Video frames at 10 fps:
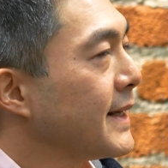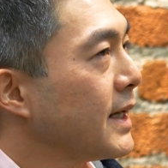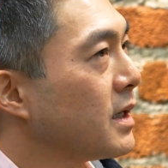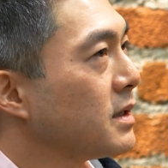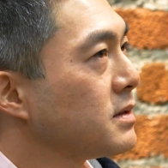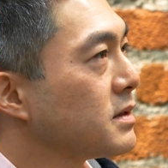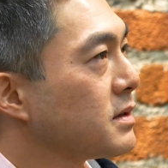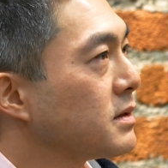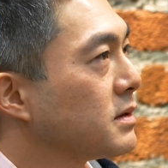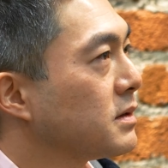
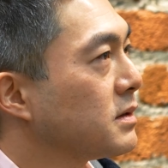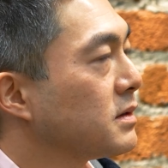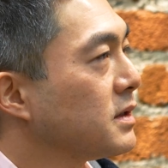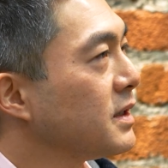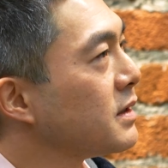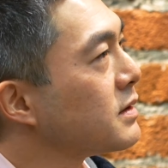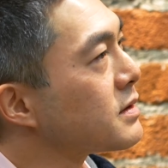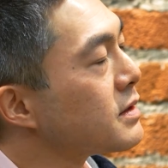And you know,